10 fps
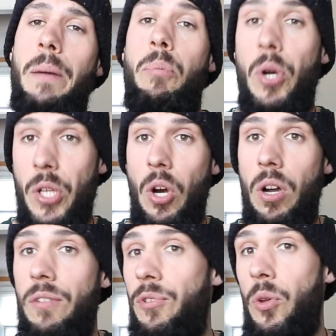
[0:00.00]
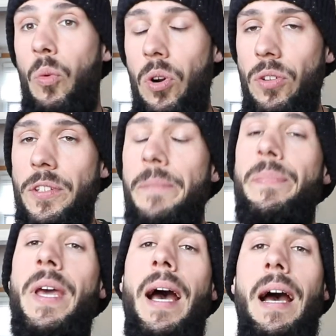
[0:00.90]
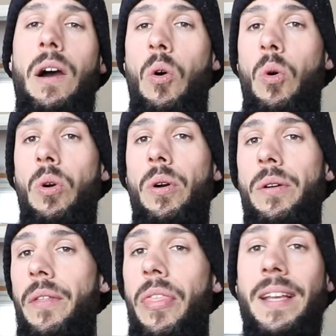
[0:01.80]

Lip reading: putting on for the world or